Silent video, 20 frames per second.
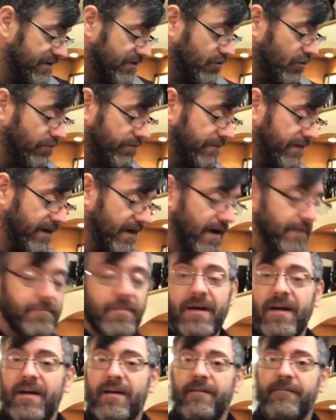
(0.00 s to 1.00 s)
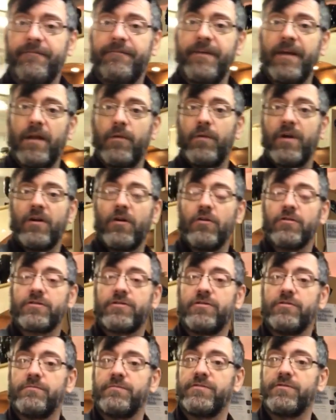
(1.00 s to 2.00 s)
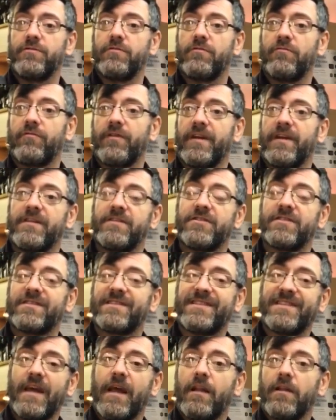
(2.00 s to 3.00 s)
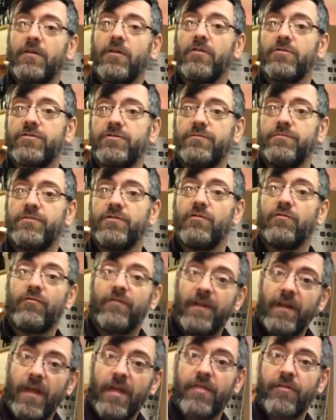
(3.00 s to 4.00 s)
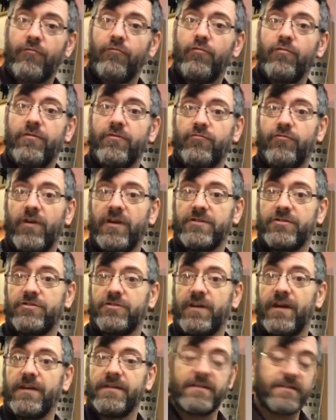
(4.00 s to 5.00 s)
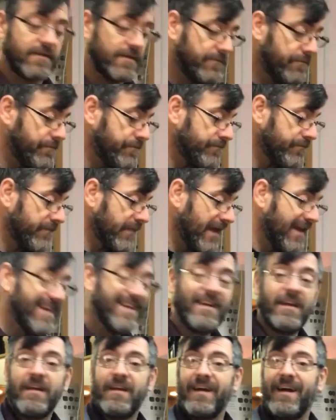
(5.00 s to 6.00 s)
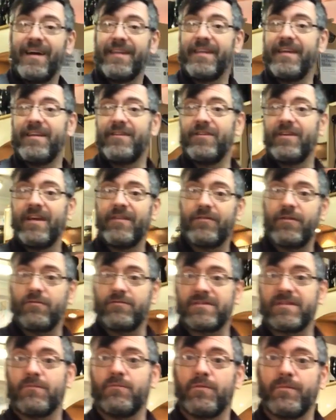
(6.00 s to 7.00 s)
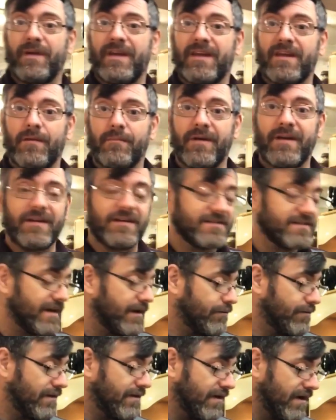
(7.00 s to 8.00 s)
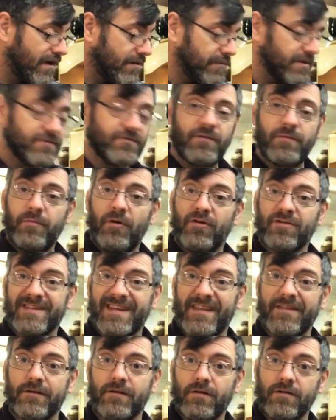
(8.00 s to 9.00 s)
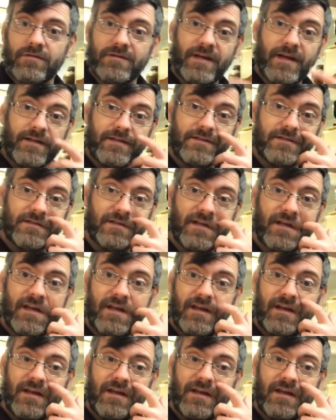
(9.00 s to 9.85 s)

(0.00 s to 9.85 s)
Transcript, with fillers: just open it up fill it with costume jewelry and just sell costume jewelry through the treasure chest and then you never know someone may come in and say well how much for the box and the contents